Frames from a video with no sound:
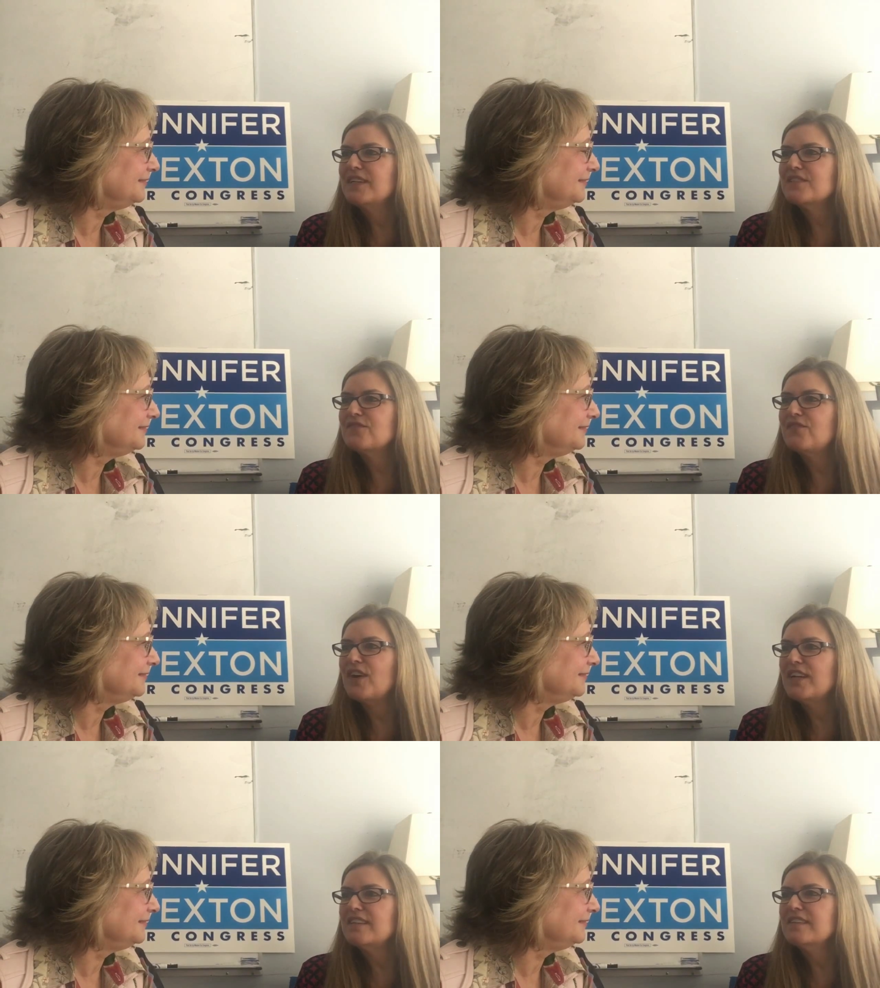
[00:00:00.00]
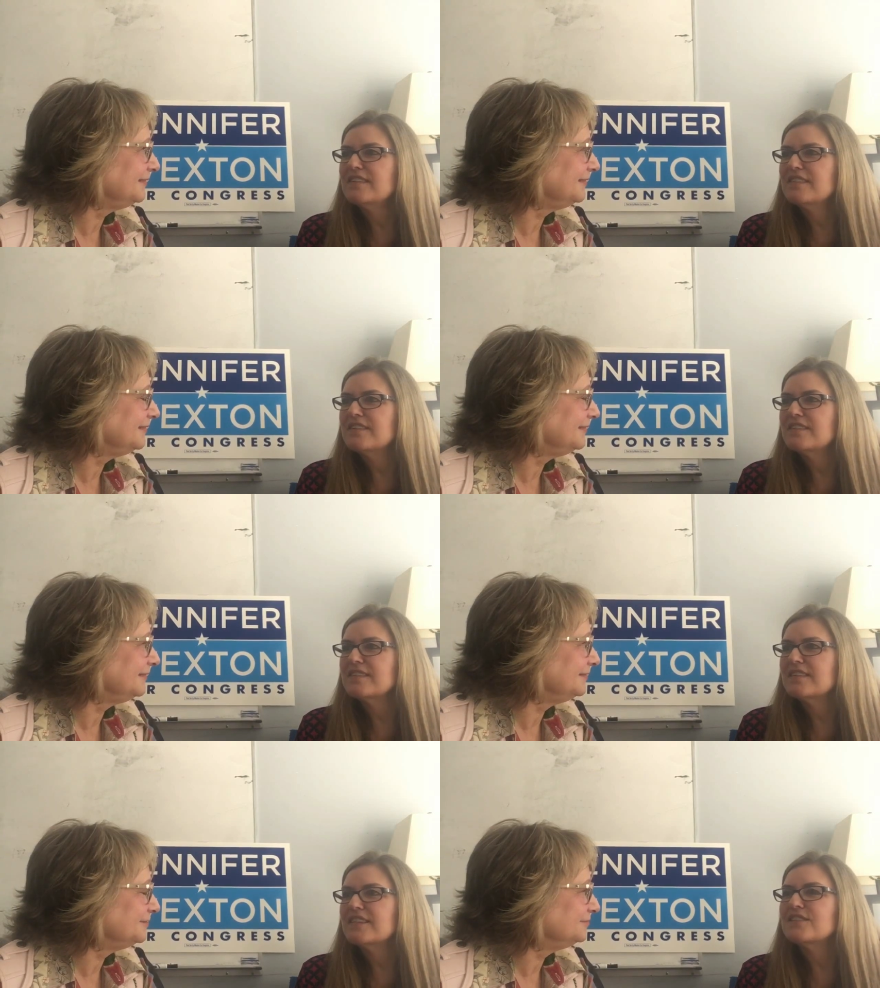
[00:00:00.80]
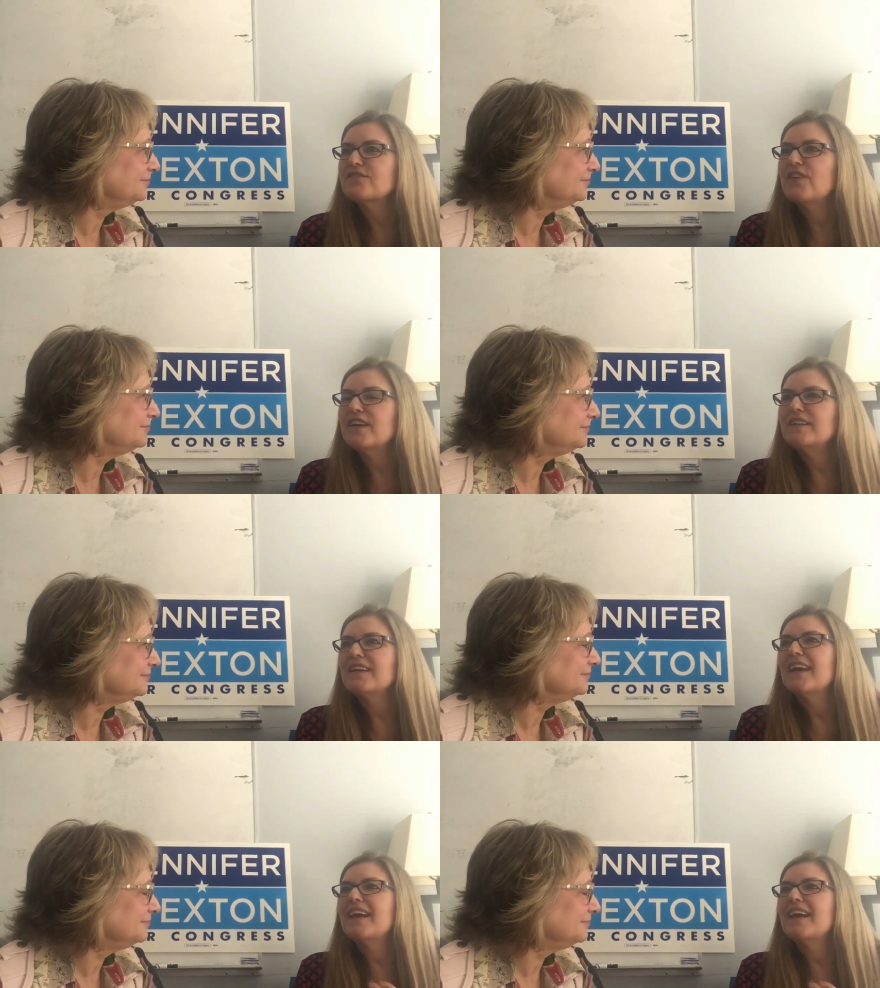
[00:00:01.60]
Speaker 1: it's fun to it's fun.